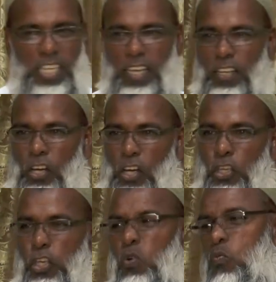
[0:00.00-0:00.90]
there.
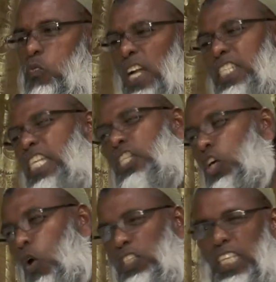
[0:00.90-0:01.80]
You wanted to
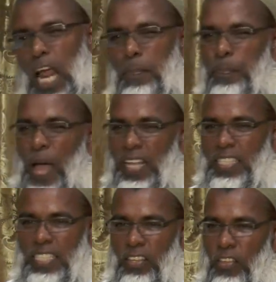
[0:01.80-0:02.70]
go to that
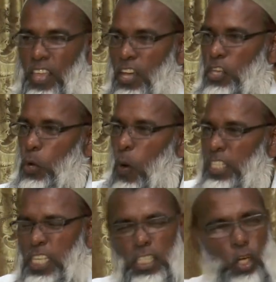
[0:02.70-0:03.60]
party. You
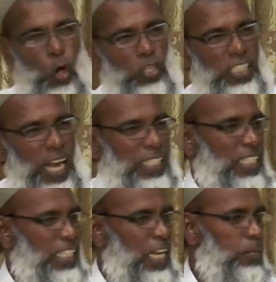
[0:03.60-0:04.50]
wanted to go to that
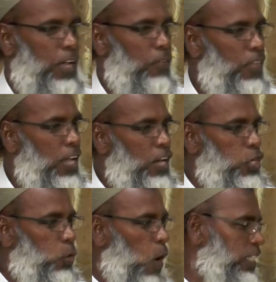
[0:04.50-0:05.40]
cinema.
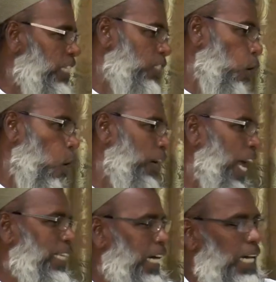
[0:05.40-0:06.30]
You wanted to hold
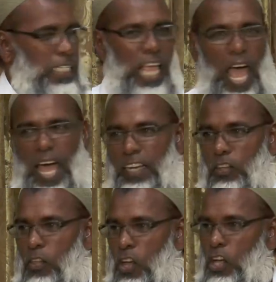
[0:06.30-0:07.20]
that girl's
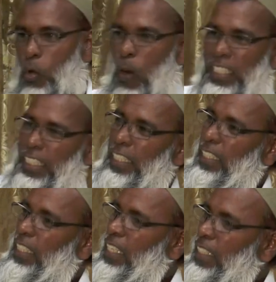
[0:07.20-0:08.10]
hand. You wanted to
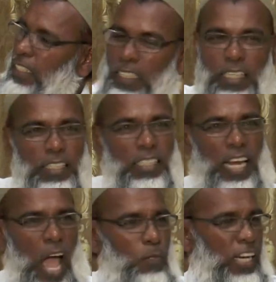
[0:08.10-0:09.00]

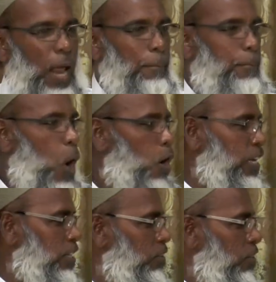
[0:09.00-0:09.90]
line with that boy.